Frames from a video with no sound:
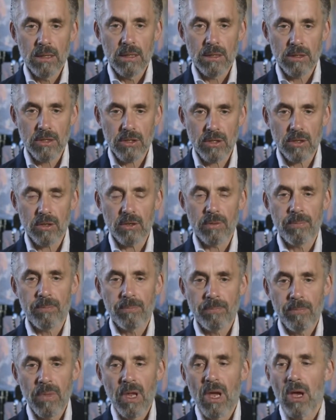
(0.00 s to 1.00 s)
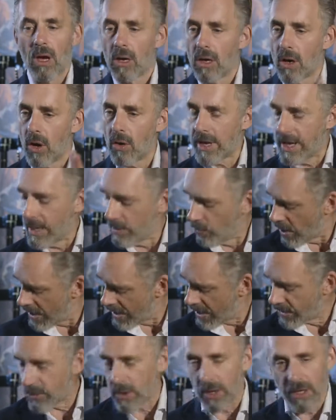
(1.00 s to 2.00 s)
And so, okay,
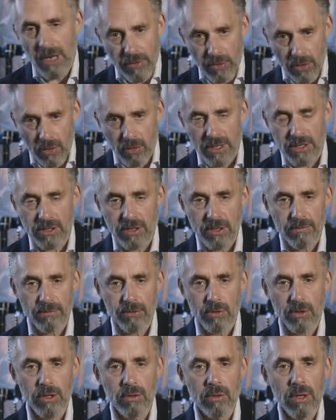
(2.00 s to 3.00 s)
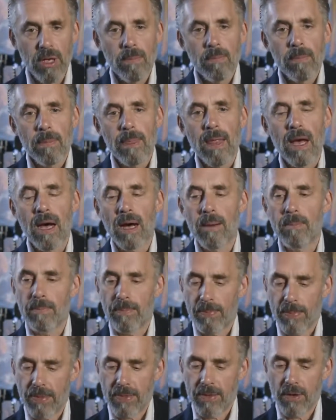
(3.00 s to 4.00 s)
another question for you.
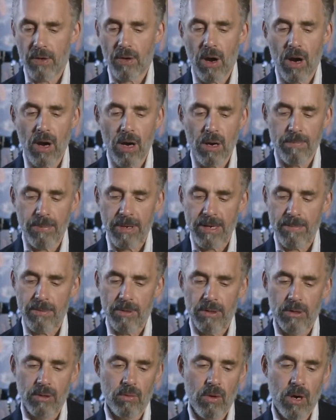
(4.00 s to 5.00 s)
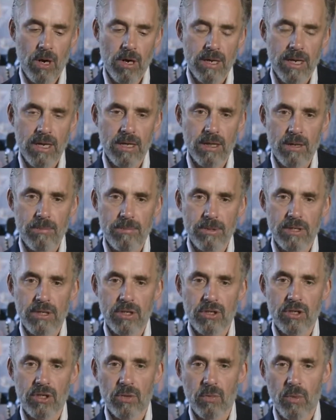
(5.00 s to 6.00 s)
There are people who aren't in the
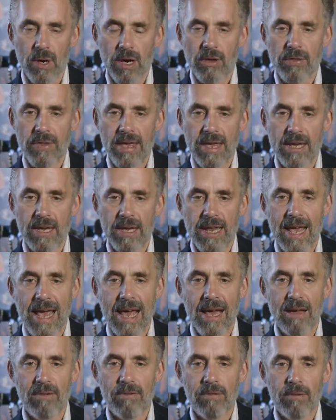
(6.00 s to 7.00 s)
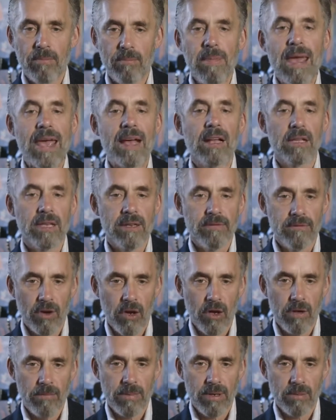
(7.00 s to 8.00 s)
position where they can have male
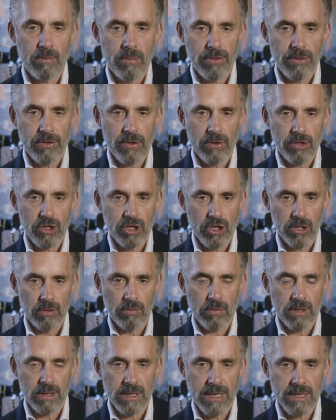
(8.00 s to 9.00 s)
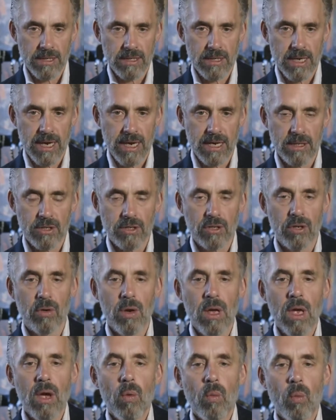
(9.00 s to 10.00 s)
involvement with their children, let's say. And
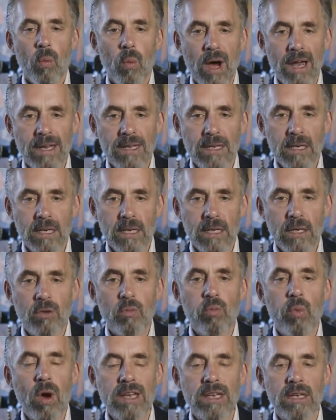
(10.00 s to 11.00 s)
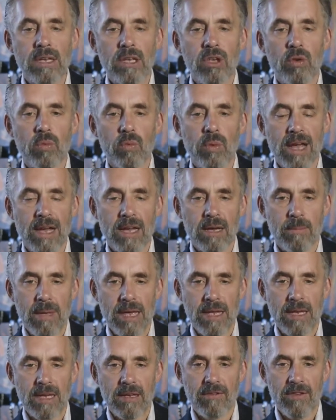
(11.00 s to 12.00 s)
so what do you
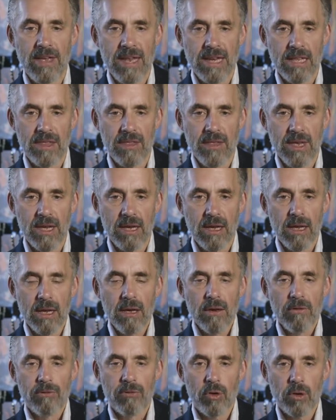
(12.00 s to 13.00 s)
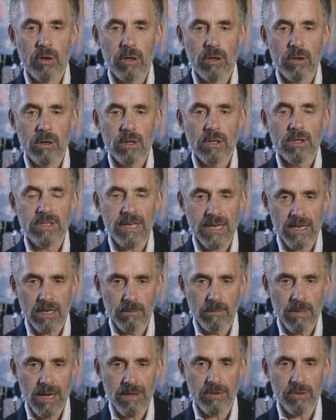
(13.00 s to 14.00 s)
recommend, if anything, for single
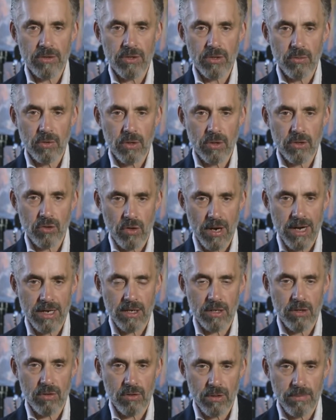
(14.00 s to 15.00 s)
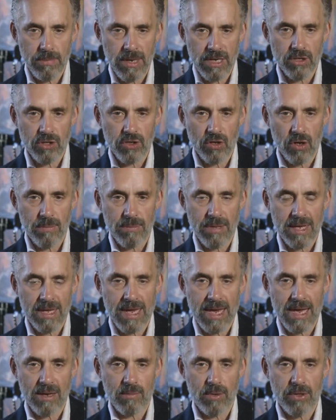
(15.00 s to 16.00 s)
mothers who are trying to do the best job they
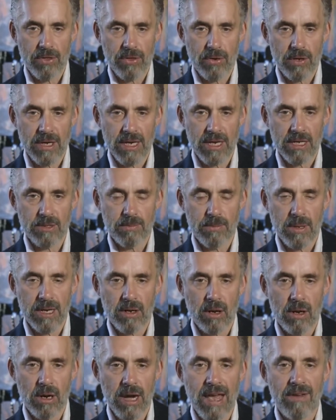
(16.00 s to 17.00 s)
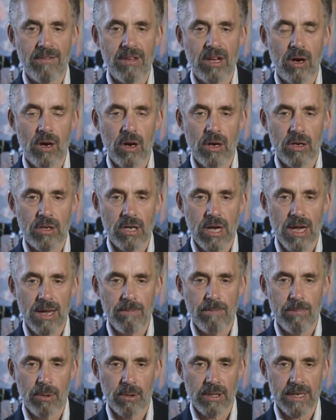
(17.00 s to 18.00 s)
can with their kids but are having a hard
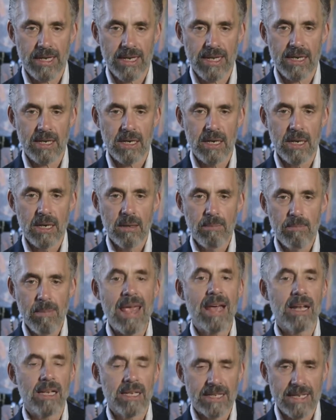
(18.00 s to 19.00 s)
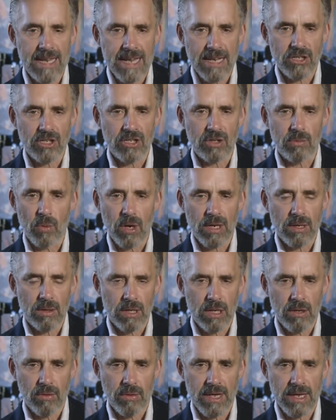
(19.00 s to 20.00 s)
time pulling in male attention? What
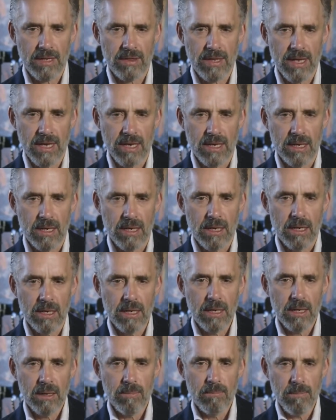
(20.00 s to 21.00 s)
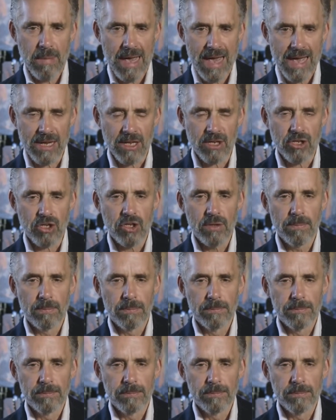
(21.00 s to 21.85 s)
do you think they can manage?